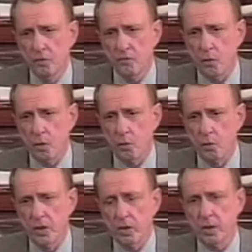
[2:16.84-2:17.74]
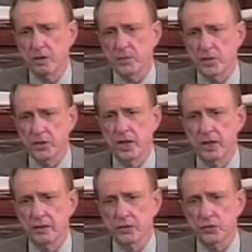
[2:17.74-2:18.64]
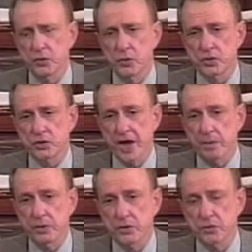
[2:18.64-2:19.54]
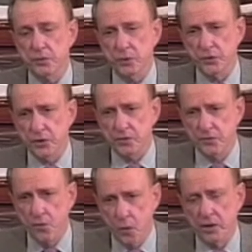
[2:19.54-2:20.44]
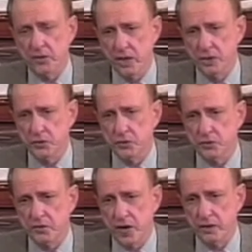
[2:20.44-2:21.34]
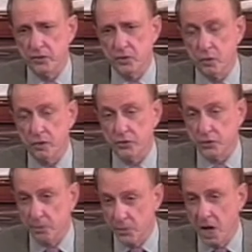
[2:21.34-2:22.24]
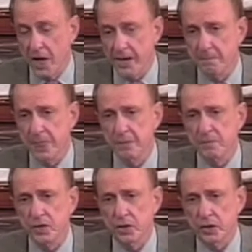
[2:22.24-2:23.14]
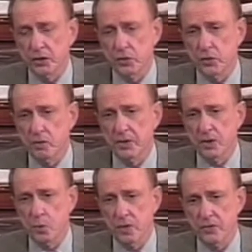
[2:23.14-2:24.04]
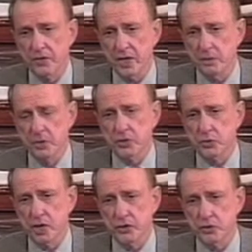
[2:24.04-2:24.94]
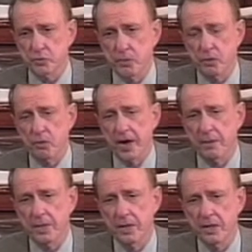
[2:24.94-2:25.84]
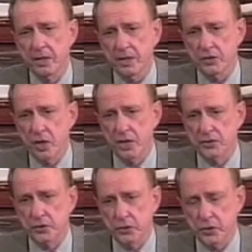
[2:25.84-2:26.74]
with people who are only concerned about their own personal political fortunes and stand for no principles, no ideas. I think it's really caught up with Senator Specter.